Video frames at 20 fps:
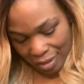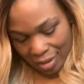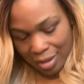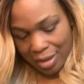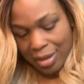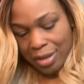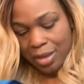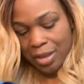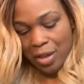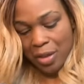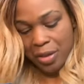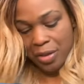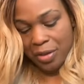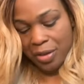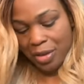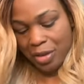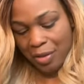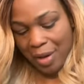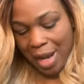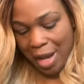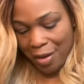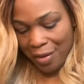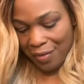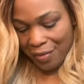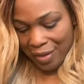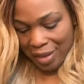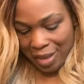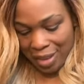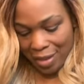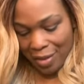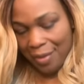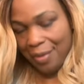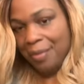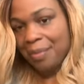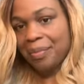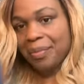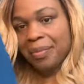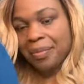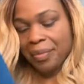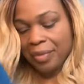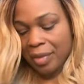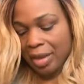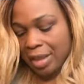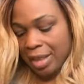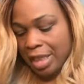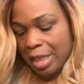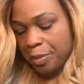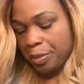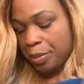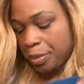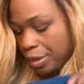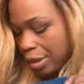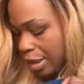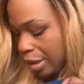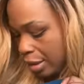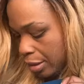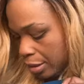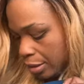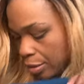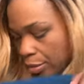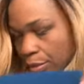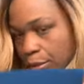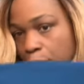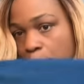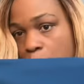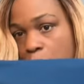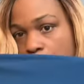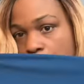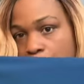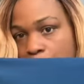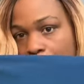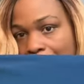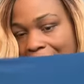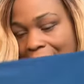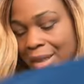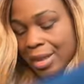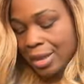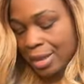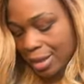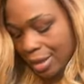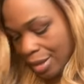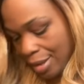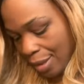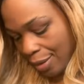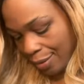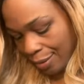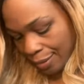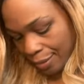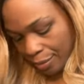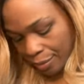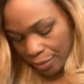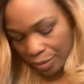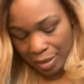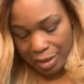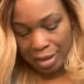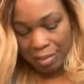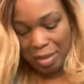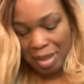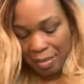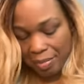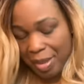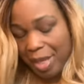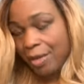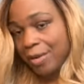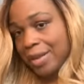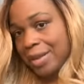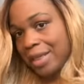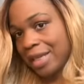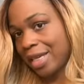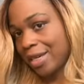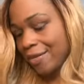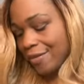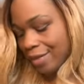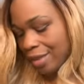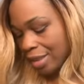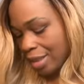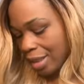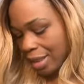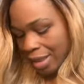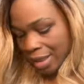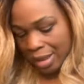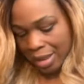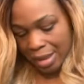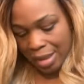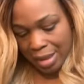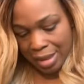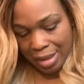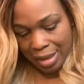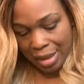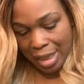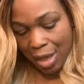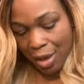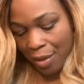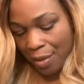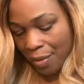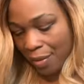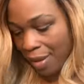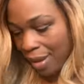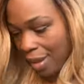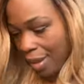show you the try-on video. This pretty blue dress, so with the big bell sleeves. So